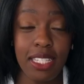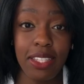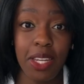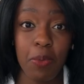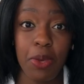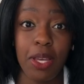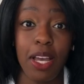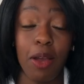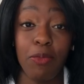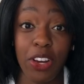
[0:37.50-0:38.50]
this is going to be
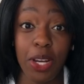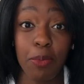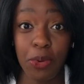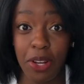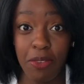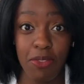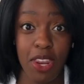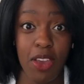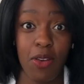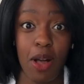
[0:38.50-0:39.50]
a very brief
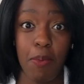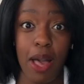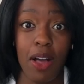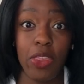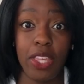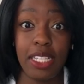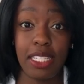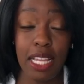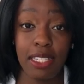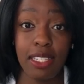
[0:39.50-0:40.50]
video about the
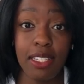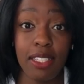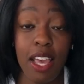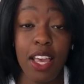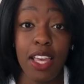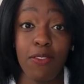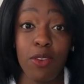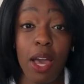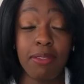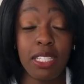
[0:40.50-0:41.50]
senses. If
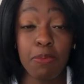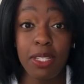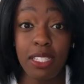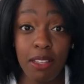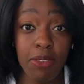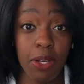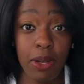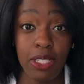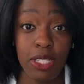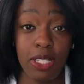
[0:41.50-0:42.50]
you have specific
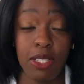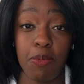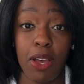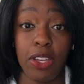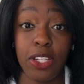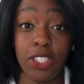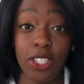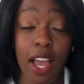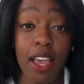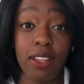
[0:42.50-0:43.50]
questions about your
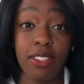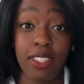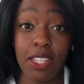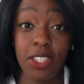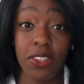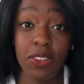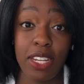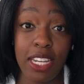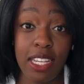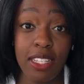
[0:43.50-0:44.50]
child's sensory
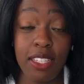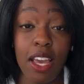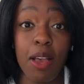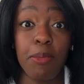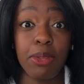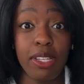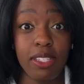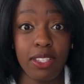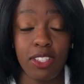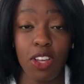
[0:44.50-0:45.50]
needs, please
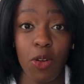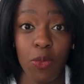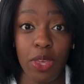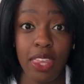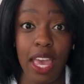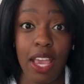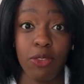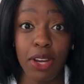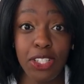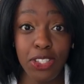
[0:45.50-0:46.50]
consult with a
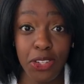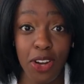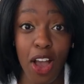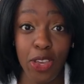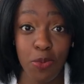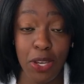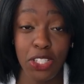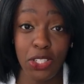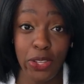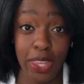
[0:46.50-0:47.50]
registered
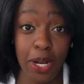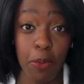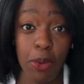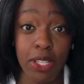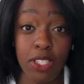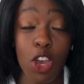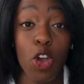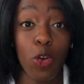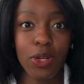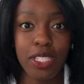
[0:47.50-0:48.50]
occupational therapist
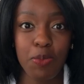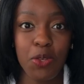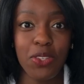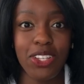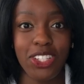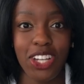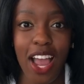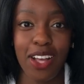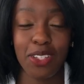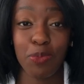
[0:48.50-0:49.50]
or speak with your
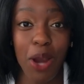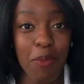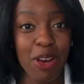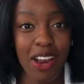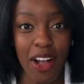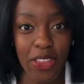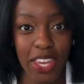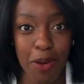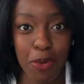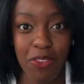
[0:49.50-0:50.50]
child's primary
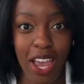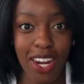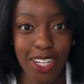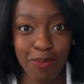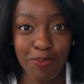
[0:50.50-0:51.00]
healthcare provider.